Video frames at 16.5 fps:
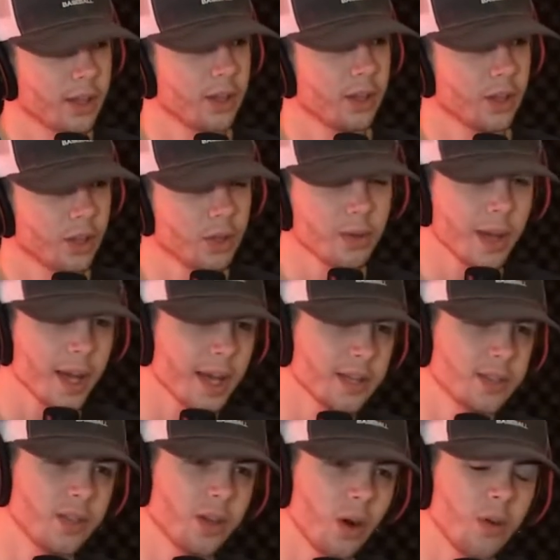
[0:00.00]
you
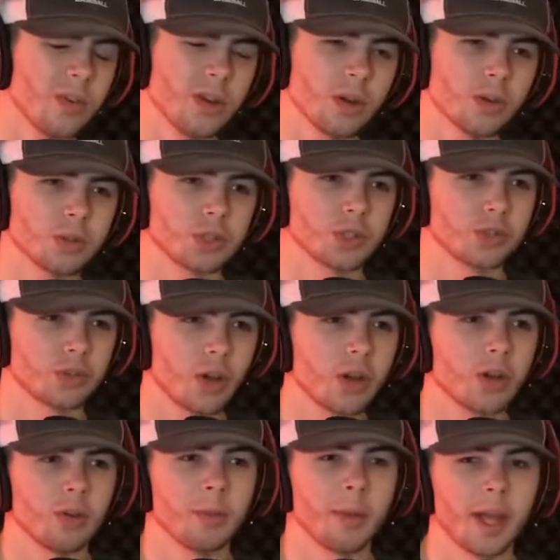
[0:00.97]
guys don't know
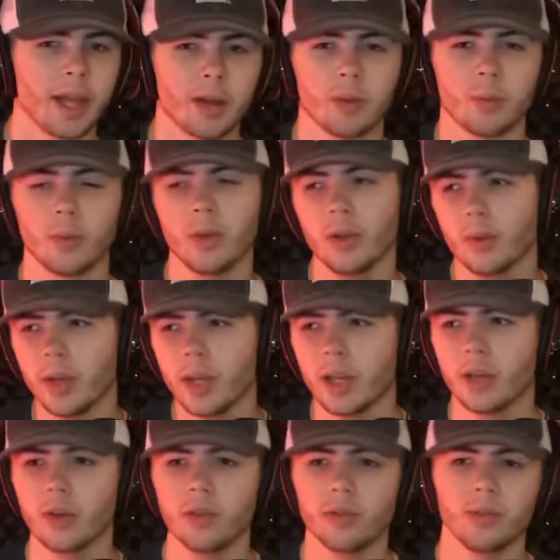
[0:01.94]
struggle, man. We
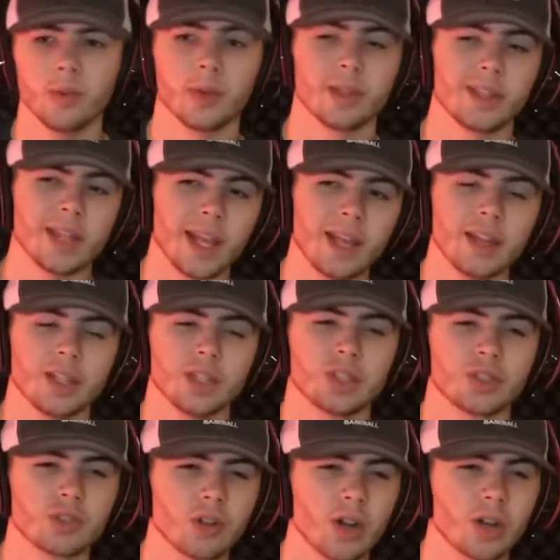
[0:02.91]
go through a daily
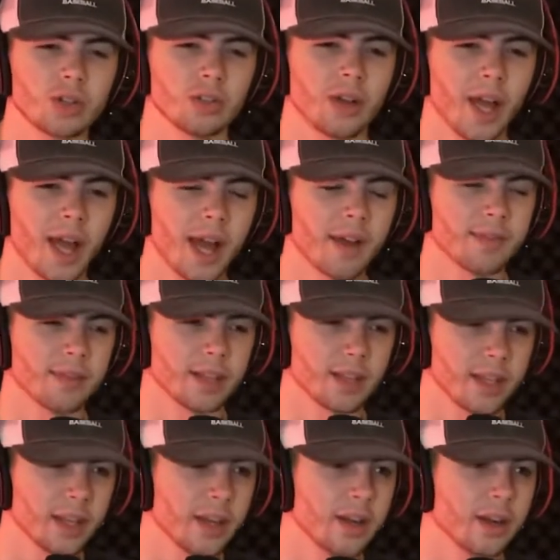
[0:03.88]
struggle half the
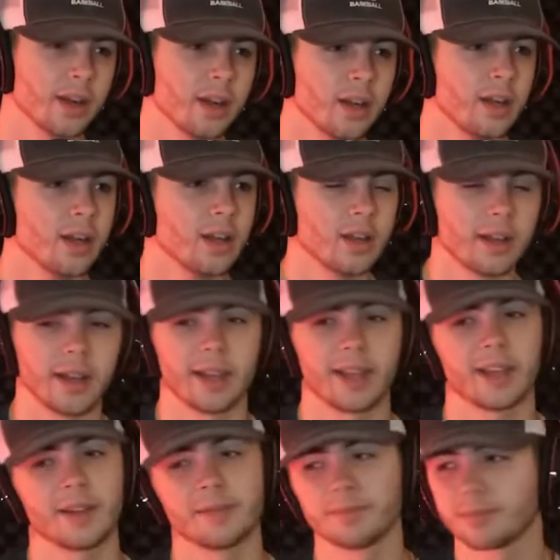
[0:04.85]
year.
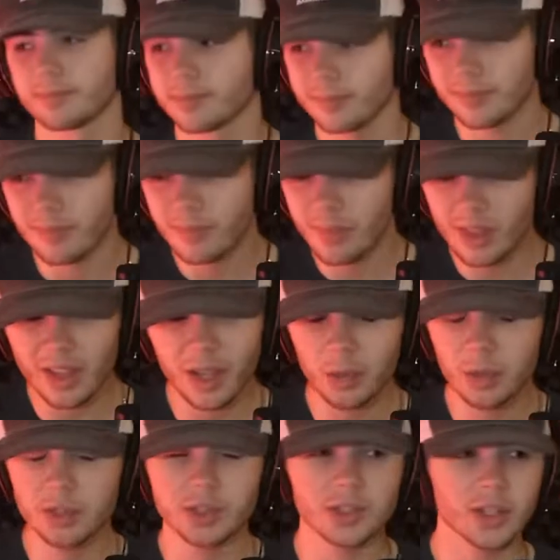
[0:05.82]
Like, it
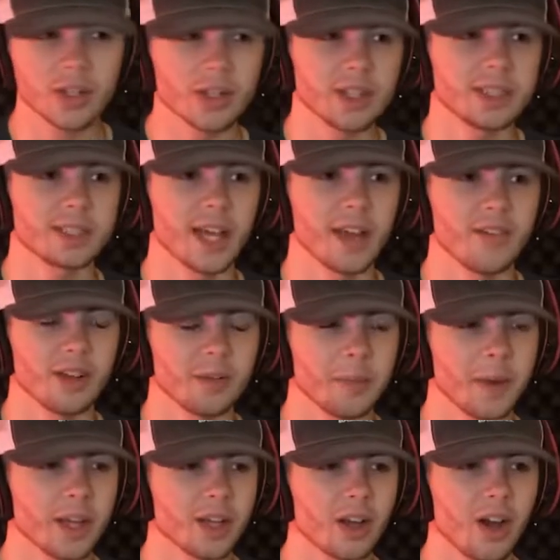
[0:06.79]
was 37 in
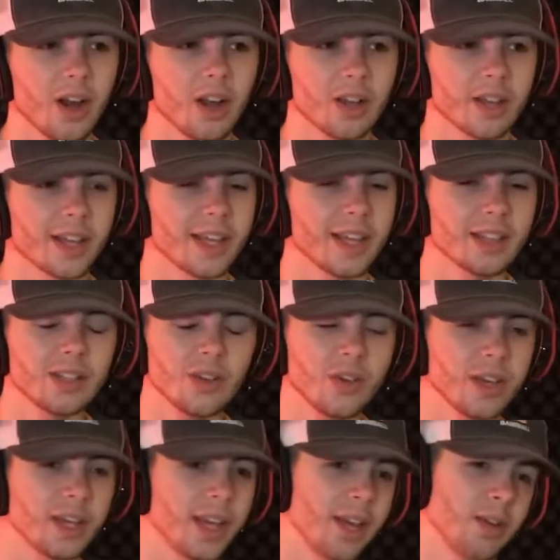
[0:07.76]
my car. Like, it's
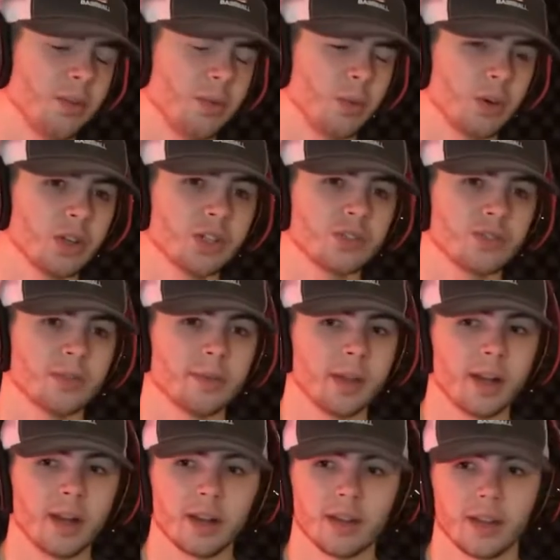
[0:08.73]
only getting worse from
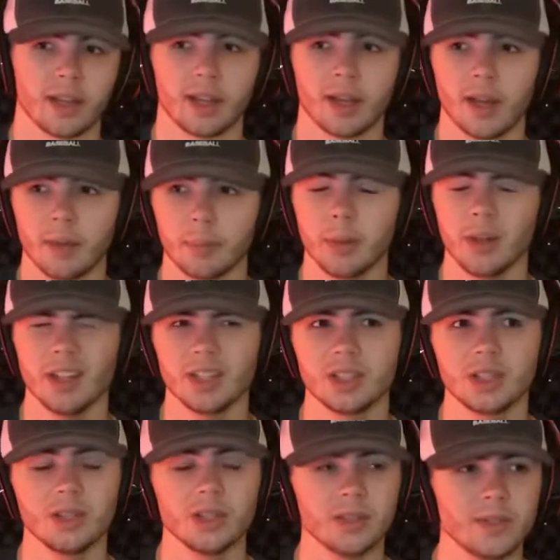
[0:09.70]
there. Like, pretty
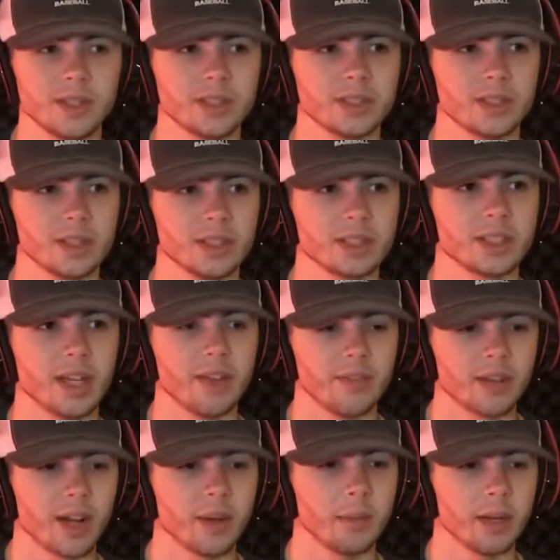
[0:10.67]
soon, if it's
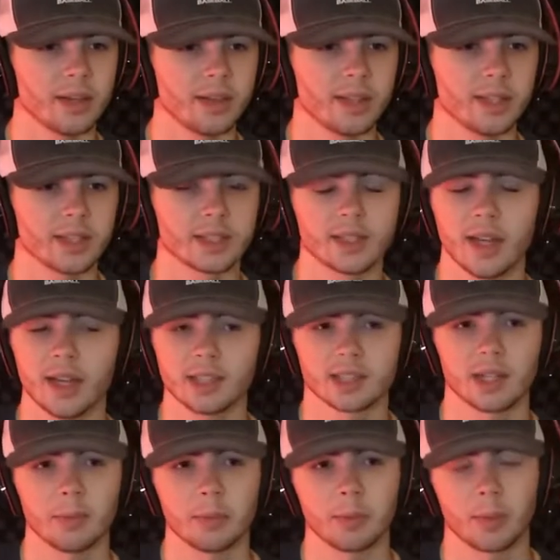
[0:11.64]
37, I'm going to think it's nice,
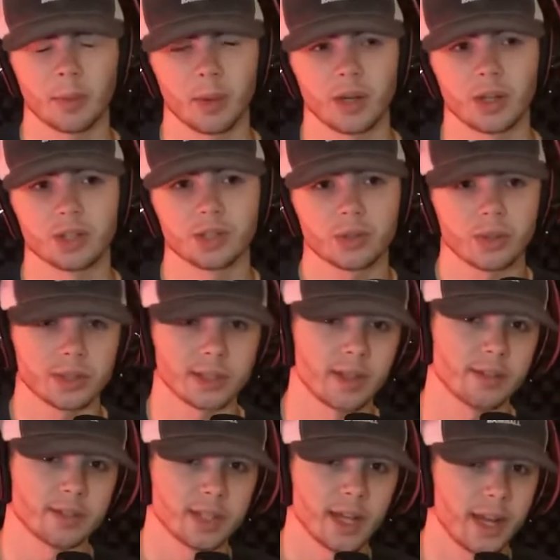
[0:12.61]
and I'm going to be wearing shorts
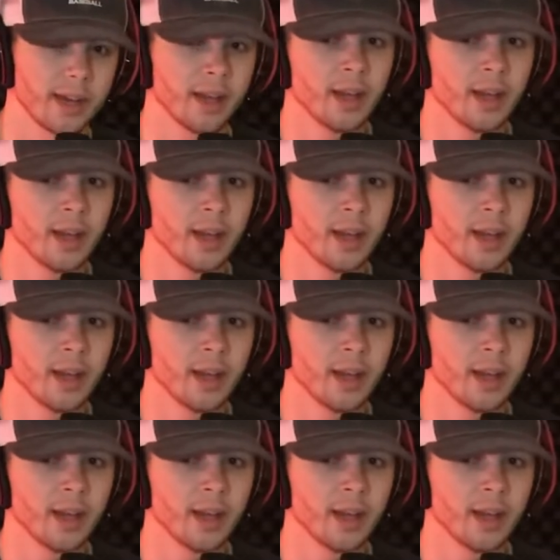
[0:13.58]
outside.